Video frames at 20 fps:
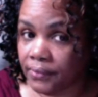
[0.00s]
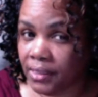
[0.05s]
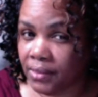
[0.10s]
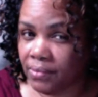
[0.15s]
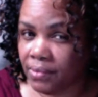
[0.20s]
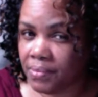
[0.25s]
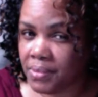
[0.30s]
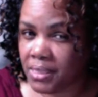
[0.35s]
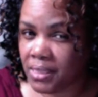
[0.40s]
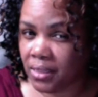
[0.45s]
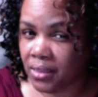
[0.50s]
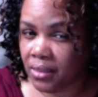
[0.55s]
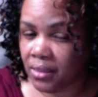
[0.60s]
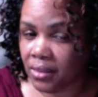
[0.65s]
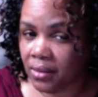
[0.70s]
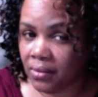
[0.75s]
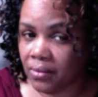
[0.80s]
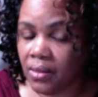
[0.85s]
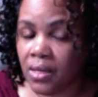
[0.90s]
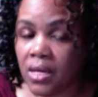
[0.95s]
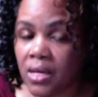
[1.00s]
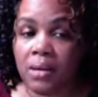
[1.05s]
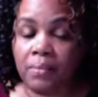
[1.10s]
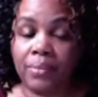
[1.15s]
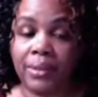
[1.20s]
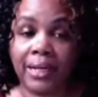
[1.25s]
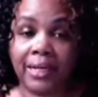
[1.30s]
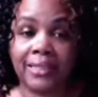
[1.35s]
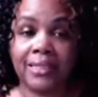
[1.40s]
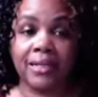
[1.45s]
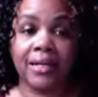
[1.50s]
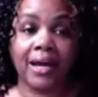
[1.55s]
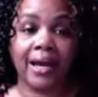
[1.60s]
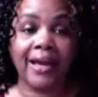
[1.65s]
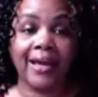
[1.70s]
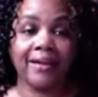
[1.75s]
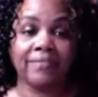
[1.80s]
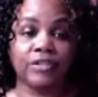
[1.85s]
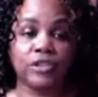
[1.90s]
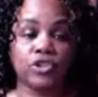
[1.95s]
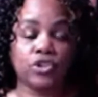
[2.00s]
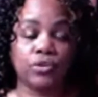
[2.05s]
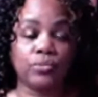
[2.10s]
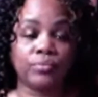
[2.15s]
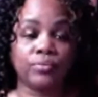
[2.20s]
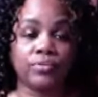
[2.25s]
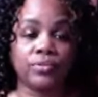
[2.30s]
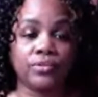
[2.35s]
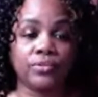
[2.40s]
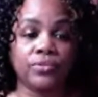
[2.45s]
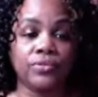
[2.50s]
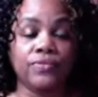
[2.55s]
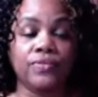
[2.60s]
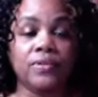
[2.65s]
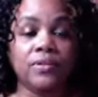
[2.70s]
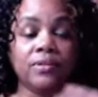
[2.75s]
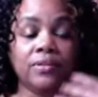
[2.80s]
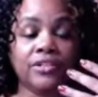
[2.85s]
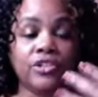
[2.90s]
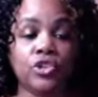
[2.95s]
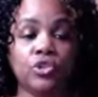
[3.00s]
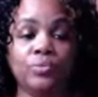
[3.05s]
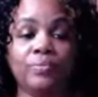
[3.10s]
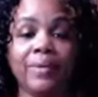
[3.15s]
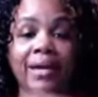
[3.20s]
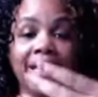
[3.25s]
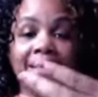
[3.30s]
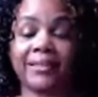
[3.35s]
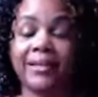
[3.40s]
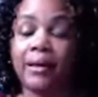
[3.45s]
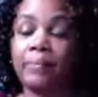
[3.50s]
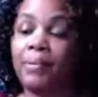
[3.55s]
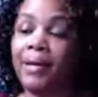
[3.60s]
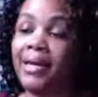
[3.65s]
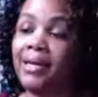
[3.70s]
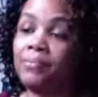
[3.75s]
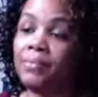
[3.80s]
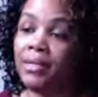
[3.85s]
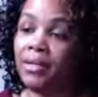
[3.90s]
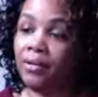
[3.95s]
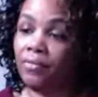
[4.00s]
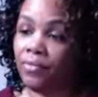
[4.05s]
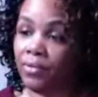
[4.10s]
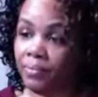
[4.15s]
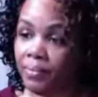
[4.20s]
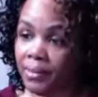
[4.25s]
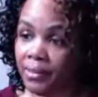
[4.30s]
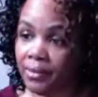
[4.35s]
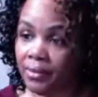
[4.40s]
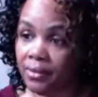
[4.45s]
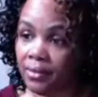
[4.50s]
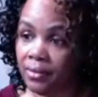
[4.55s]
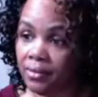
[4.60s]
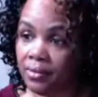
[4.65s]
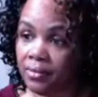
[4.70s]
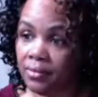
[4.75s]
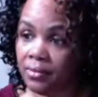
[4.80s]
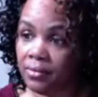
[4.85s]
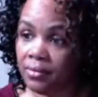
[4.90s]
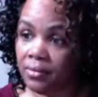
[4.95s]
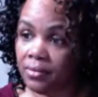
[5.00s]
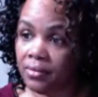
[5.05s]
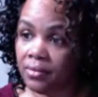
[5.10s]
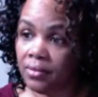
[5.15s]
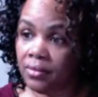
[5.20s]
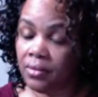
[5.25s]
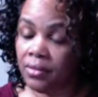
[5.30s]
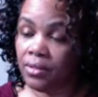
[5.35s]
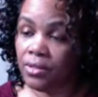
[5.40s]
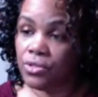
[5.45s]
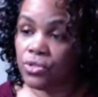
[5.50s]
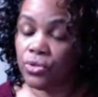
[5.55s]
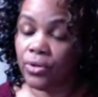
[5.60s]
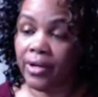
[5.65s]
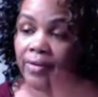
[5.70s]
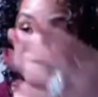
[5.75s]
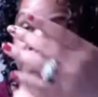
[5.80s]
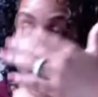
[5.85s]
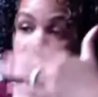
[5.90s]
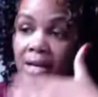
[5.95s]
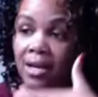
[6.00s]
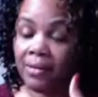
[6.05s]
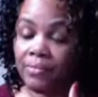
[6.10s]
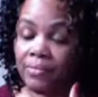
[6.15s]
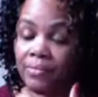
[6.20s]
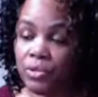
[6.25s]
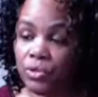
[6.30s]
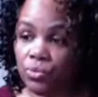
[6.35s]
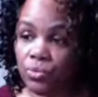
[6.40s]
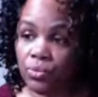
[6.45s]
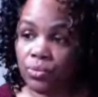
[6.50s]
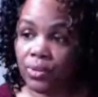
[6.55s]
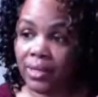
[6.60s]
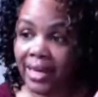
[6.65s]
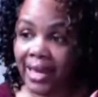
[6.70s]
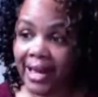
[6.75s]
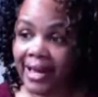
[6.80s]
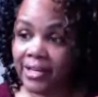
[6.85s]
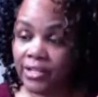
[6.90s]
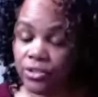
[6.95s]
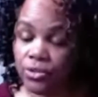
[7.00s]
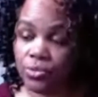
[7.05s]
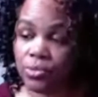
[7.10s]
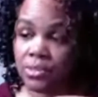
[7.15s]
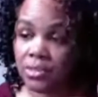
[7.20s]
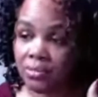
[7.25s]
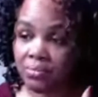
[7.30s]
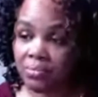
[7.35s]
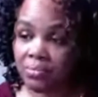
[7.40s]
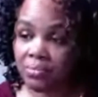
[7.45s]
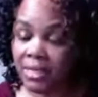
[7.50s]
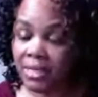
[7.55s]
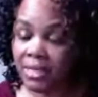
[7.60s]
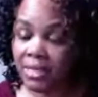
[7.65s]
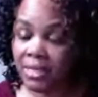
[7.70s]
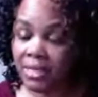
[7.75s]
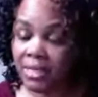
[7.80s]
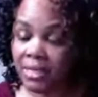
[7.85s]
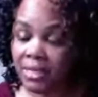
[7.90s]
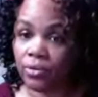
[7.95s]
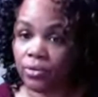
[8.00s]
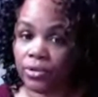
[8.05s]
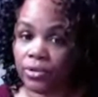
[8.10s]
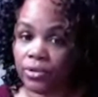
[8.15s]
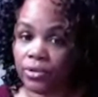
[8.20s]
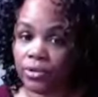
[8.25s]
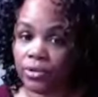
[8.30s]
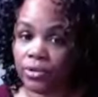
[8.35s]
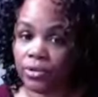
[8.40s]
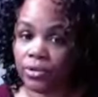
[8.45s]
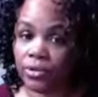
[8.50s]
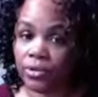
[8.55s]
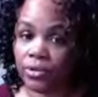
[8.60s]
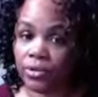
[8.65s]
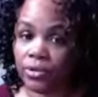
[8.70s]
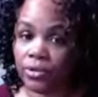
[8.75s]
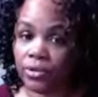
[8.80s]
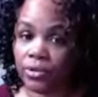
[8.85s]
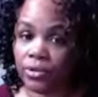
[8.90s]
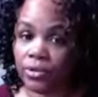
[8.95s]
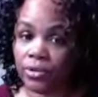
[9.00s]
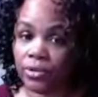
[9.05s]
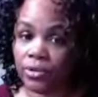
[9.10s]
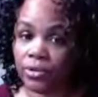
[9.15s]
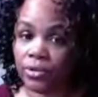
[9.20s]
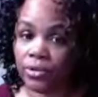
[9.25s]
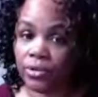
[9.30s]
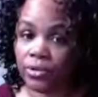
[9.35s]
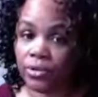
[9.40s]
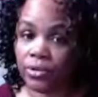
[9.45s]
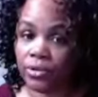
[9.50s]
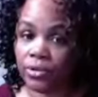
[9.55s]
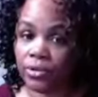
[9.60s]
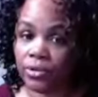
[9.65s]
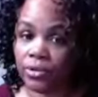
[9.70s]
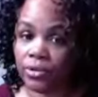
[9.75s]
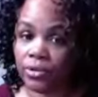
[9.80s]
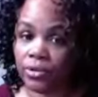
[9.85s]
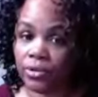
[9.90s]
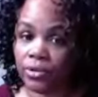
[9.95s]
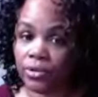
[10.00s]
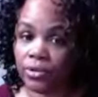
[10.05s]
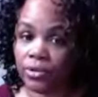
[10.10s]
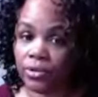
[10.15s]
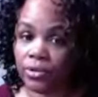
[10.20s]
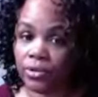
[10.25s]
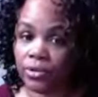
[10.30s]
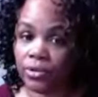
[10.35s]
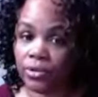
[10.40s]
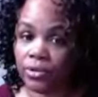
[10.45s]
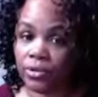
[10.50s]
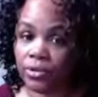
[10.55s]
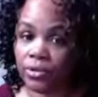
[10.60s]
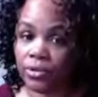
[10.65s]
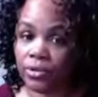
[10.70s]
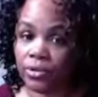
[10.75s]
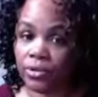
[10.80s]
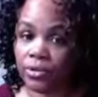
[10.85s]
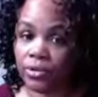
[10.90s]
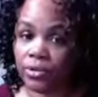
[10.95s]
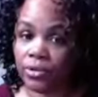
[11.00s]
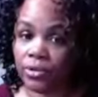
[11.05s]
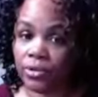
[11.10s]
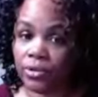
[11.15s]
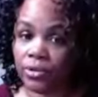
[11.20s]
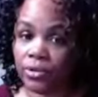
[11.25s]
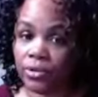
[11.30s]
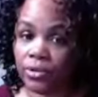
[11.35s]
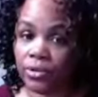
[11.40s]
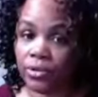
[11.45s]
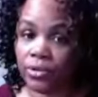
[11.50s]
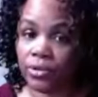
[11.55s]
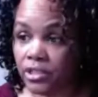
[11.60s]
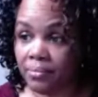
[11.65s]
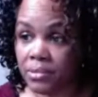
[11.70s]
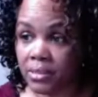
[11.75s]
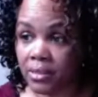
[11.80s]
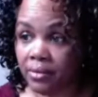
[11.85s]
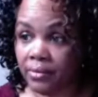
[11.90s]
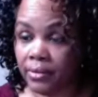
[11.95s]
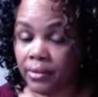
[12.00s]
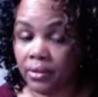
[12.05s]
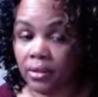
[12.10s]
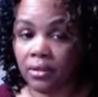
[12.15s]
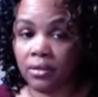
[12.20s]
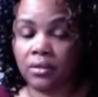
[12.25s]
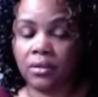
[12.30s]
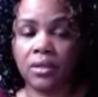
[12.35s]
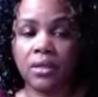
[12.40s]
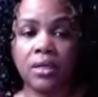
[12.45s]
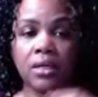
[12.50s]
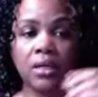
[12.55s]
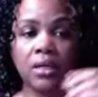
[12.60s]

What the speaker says: Get what I'm saying now? But then I have to show proof that you made that payment every month. So every time you send me a check, or you send me a Zelle, or because I do not do rent on Cash App. Sorry, y'all.